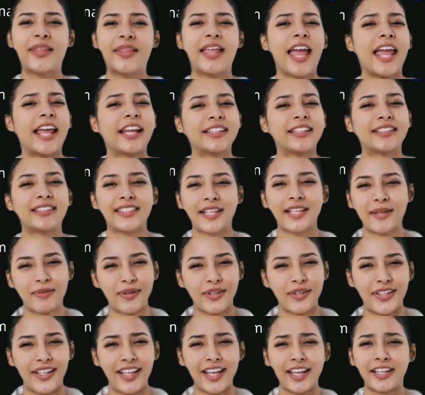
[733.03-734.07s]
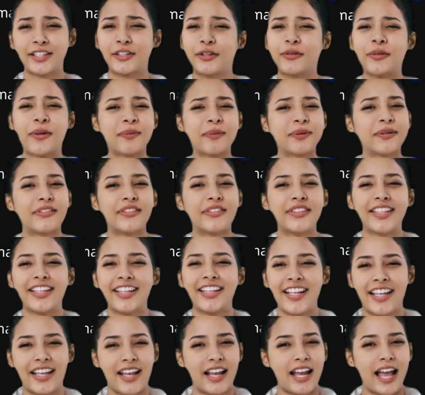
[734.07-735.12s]
And similar case for
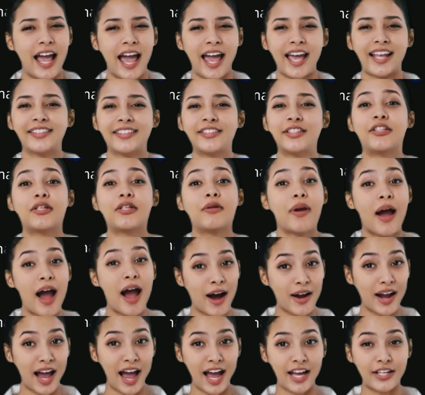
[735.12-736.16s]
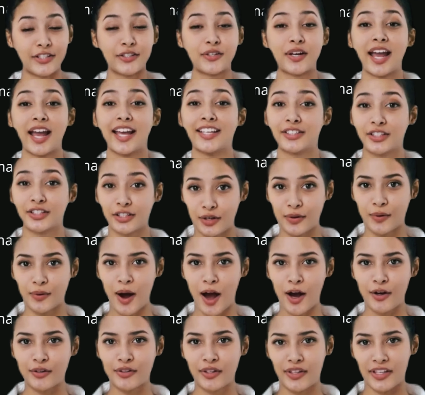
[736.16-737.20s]
Postgre, SQL Azure
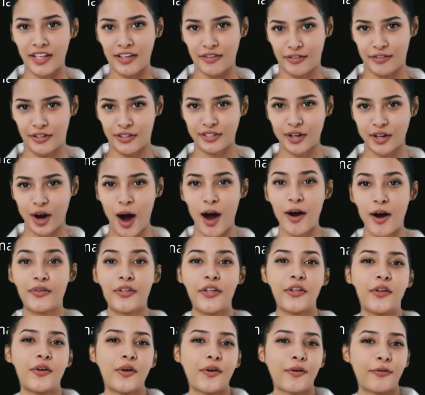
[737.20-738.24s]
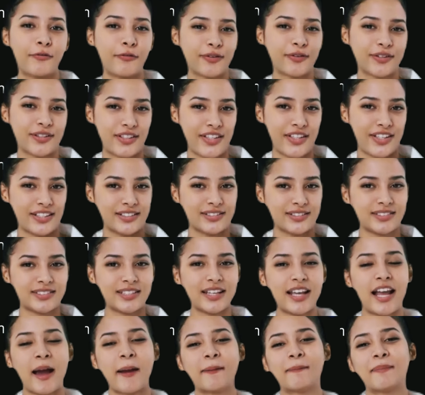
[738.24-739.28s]
SQL delivers all the cool features,
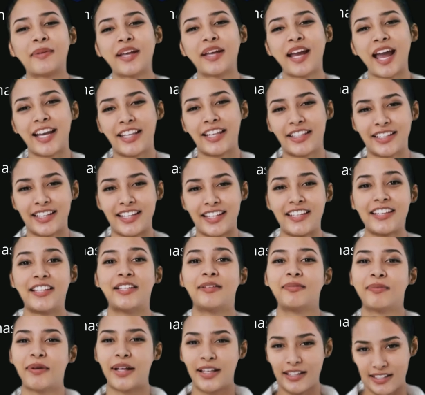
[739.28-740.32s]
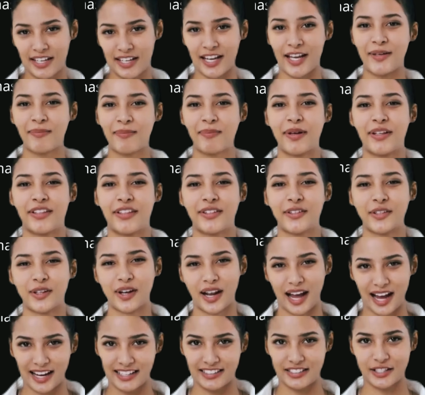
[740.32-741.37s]
but underneath it runs on a Postgre
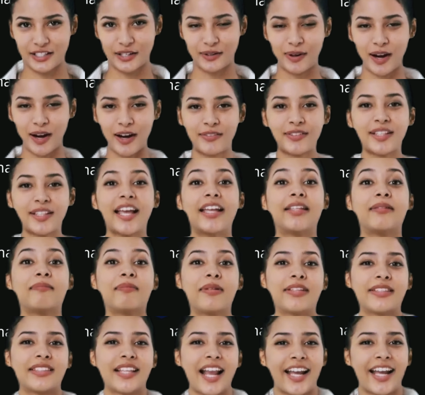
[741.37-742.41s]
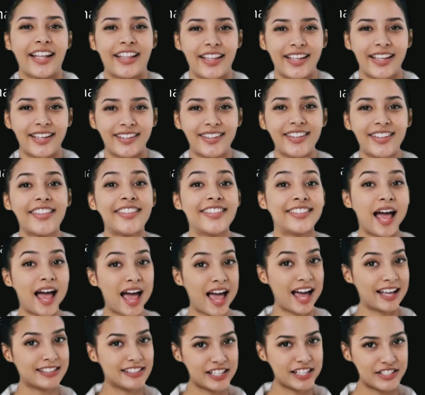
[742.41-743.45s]
SQL database engine.
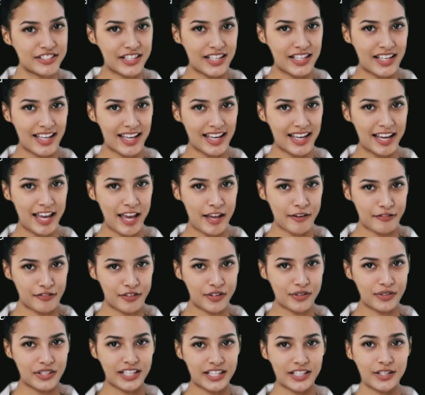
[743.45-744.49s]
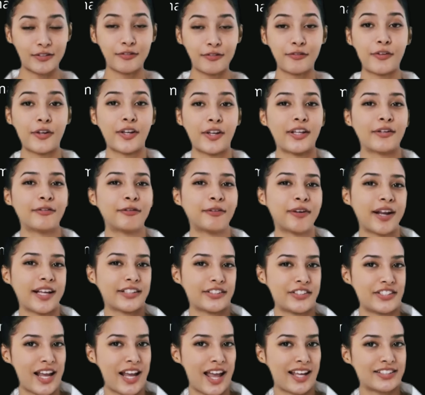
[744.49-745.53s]
Additionally, if you need a fully
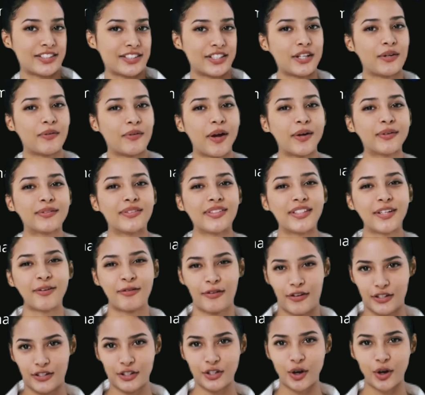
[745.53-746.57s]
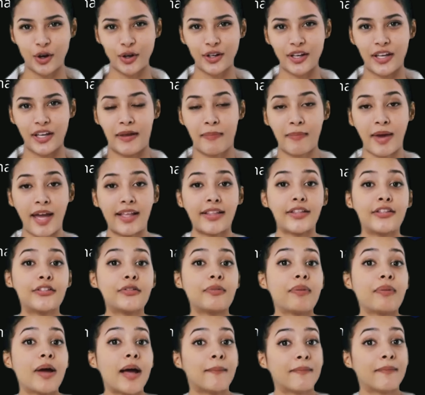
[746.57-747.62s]
fledged SQL server totally
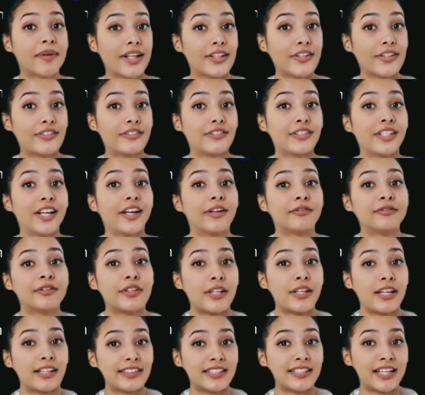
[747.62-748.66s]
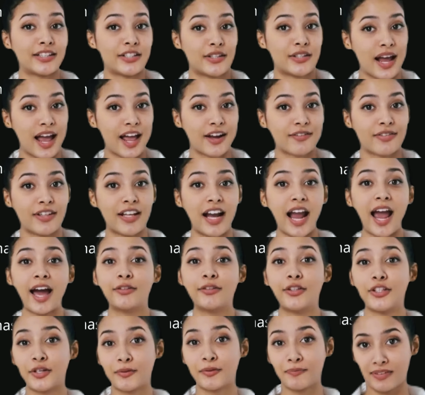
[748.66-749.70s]
managed by Microsoft, then you have an
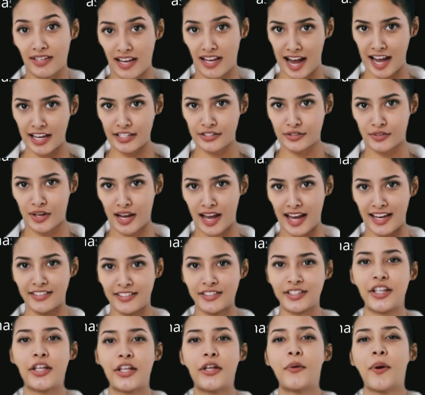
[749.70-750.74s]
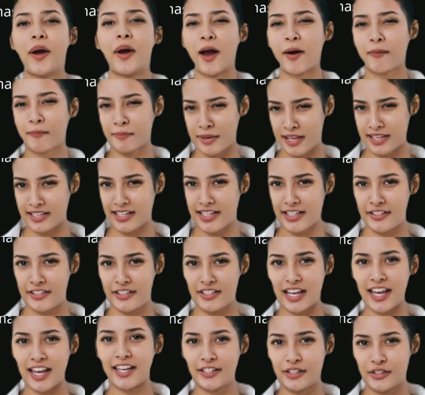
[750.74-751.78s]
option with Azure SQL Managed
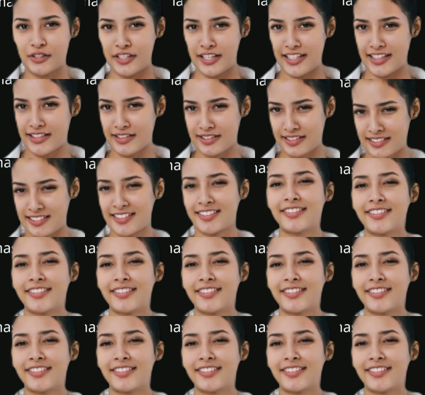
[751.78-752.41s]
Instance.